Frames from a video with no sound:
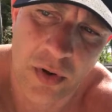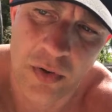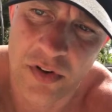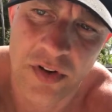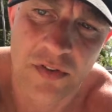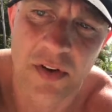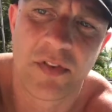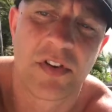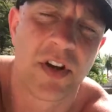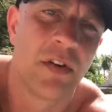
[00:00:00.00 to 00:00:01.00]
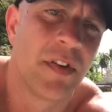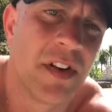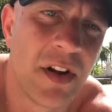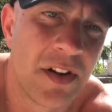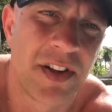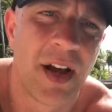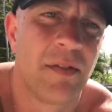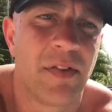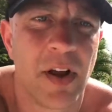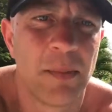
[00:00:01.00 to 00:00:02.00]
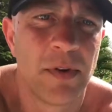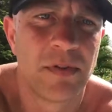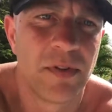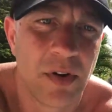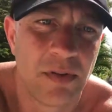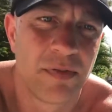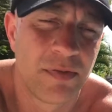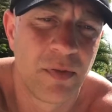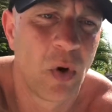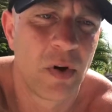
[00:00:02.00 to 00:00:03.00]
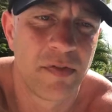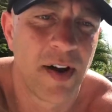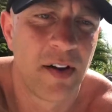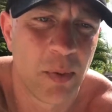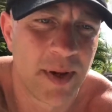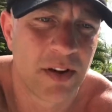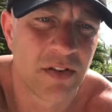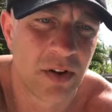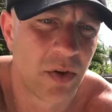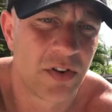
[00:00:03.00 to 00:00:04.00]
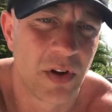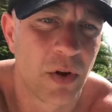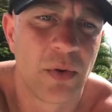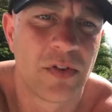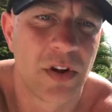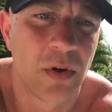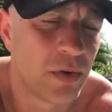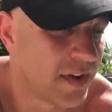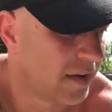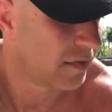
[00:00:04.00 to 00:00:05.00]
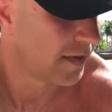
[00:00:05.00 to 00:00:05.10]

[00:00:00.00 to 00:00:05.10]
lose and you give yourself a time frame of 4 or 5 weeks, to lose that